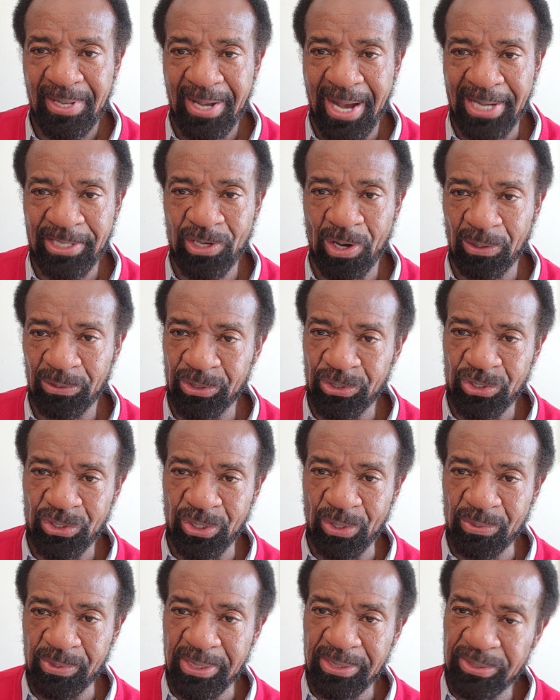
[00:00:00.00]
I talk to
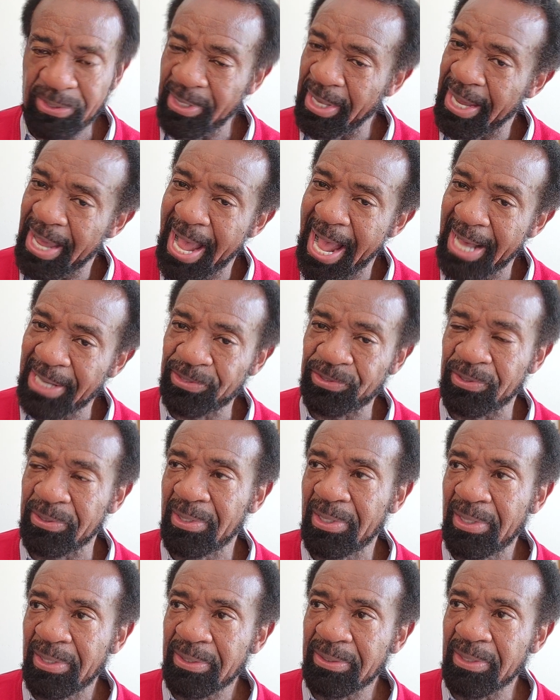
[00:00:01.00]
students and they ask,
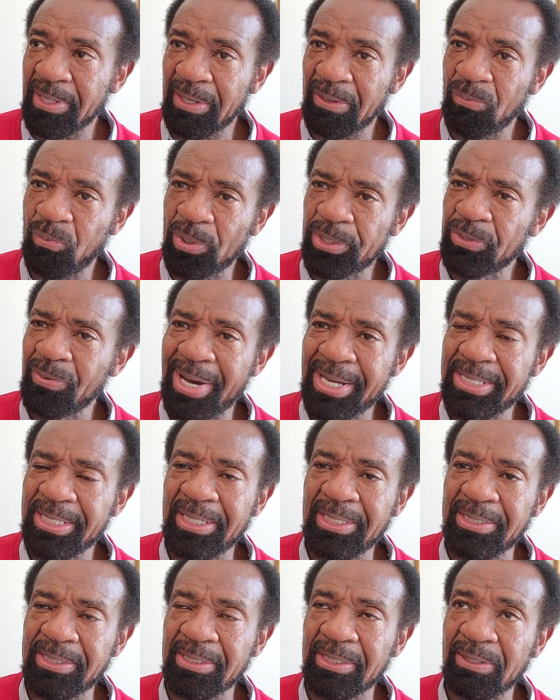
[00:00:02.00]
what do I
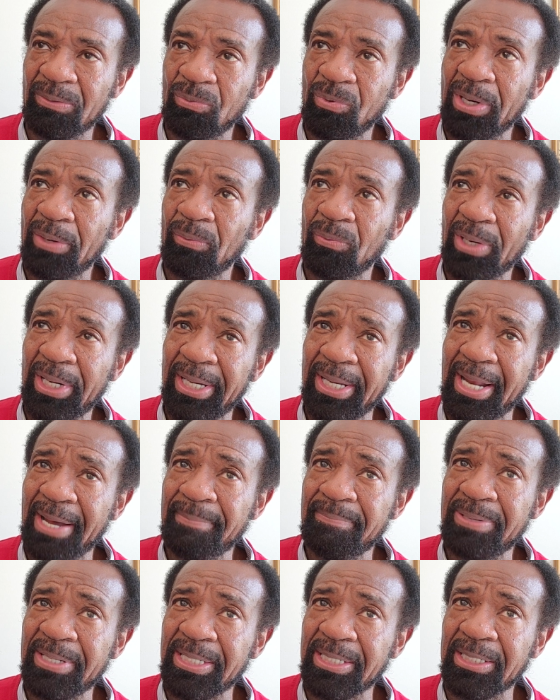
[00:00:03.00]
need to, what can I
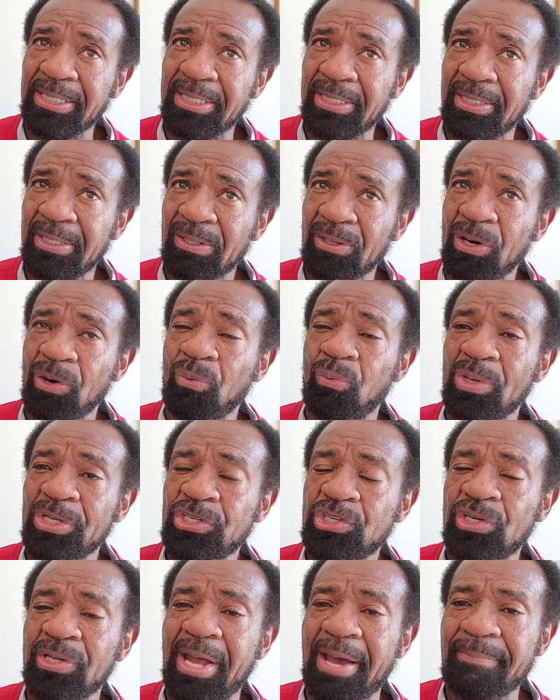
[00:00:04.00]
be? Or what
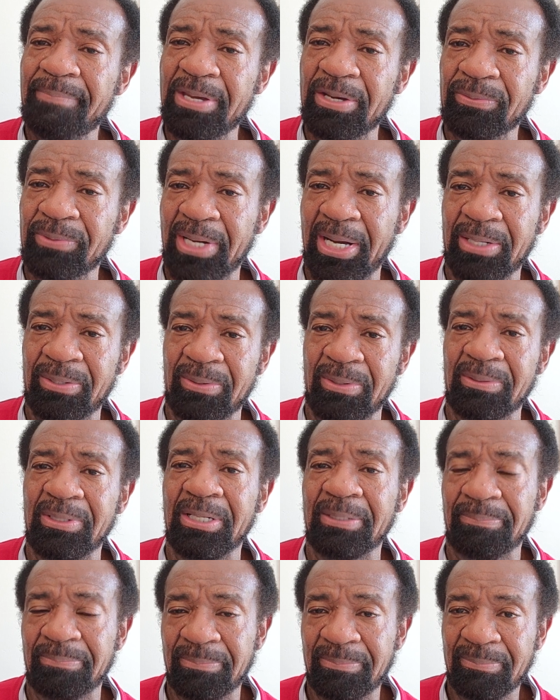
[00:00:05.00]
should I be when I grow
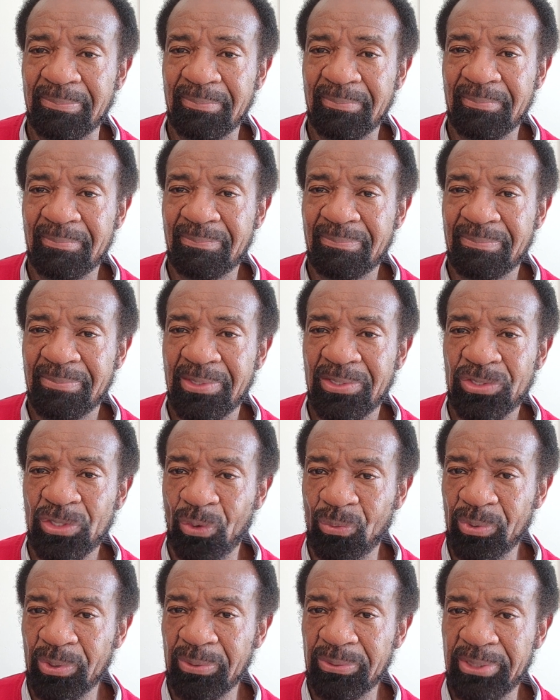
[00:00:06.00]
up? So
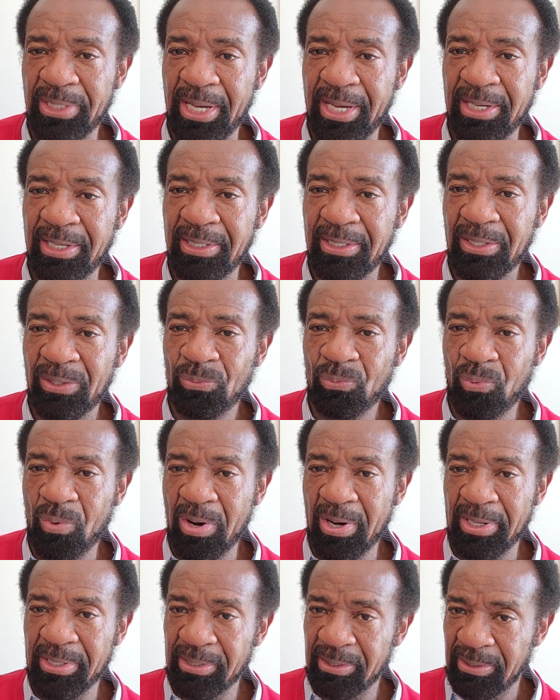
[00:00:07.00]
we'll say,
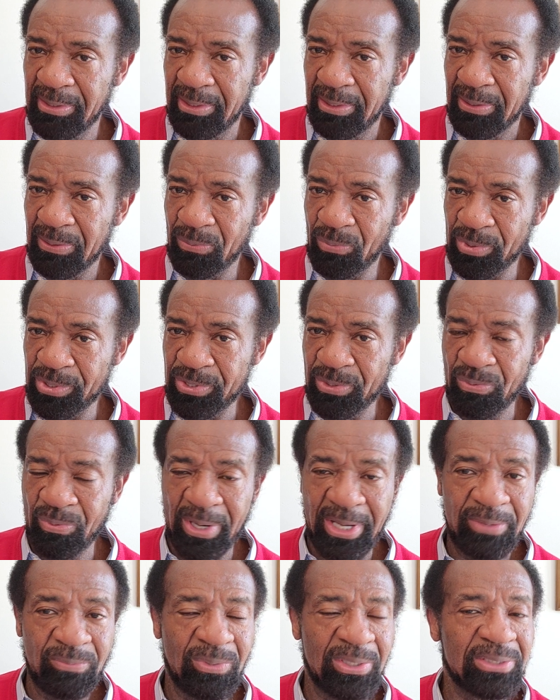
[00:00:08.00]
1, when you
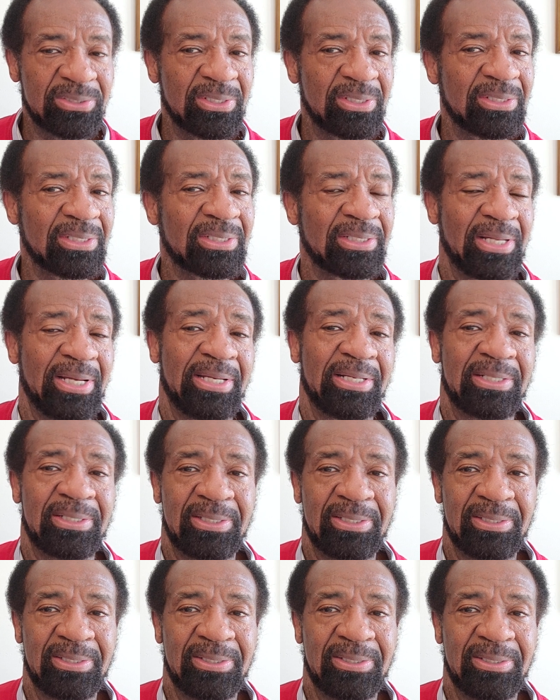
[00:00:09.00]
win, what does it look like?
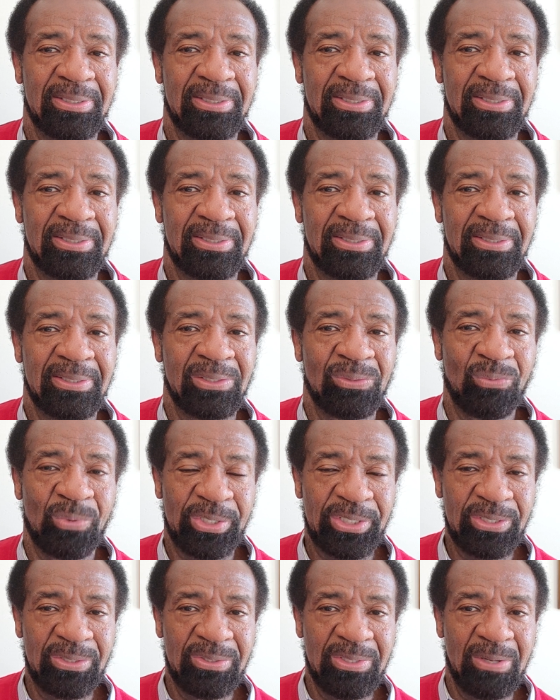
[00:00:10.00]

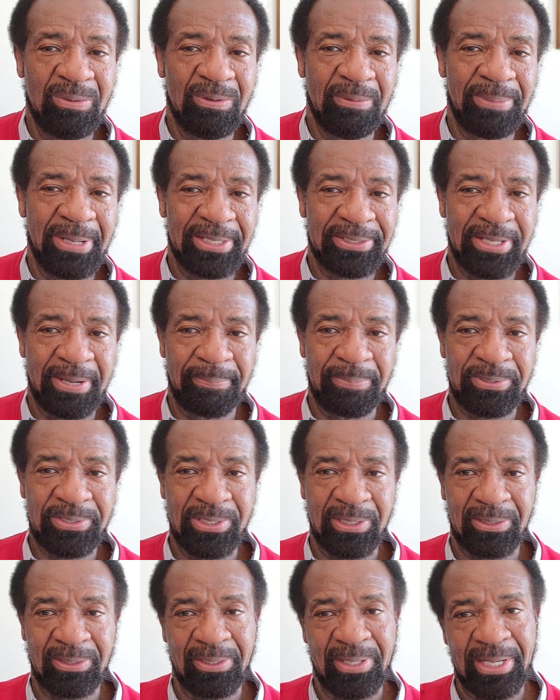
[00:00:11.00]
What do you know about that
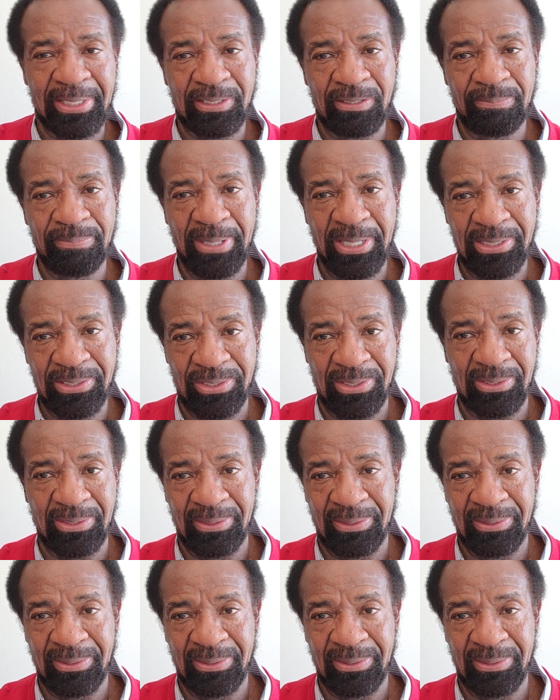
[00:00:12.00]
particular occupation?